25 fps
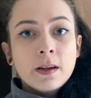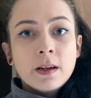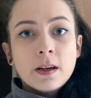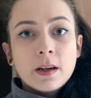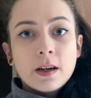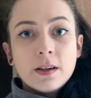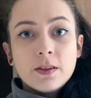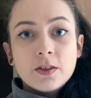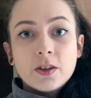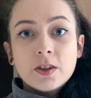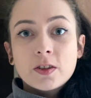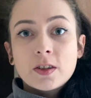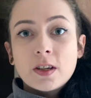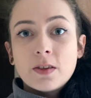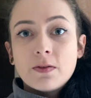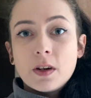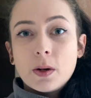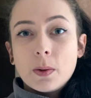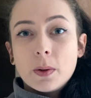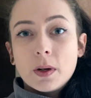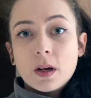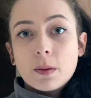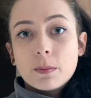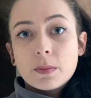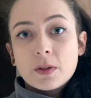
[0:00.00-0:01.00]
And just give you
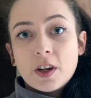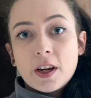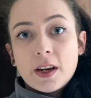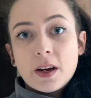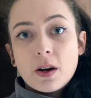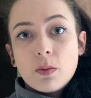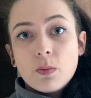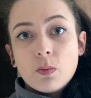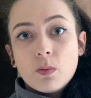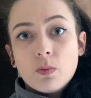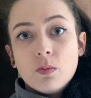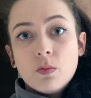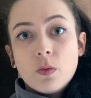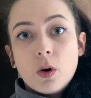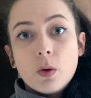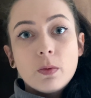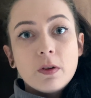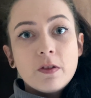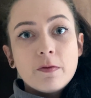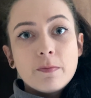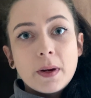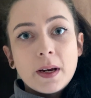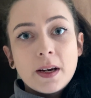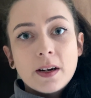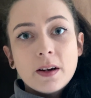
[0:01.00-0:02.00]
an update on what
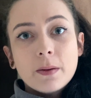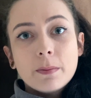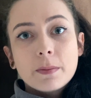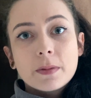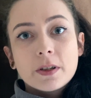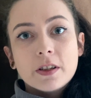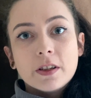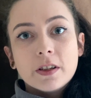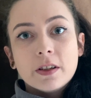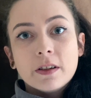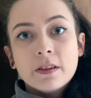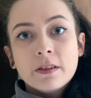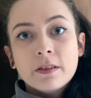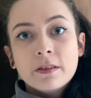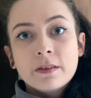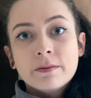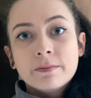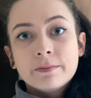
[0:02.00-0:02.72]
we've been up to.